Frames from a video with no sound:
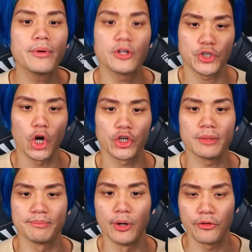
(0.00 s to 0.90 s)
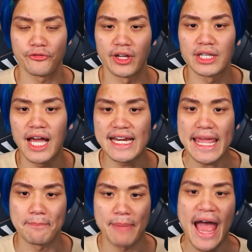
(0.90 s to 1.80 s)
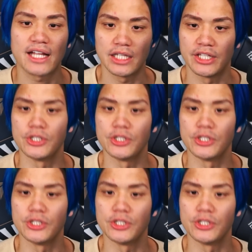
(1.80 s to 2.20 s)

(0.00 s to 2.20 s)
to target both frontline and backline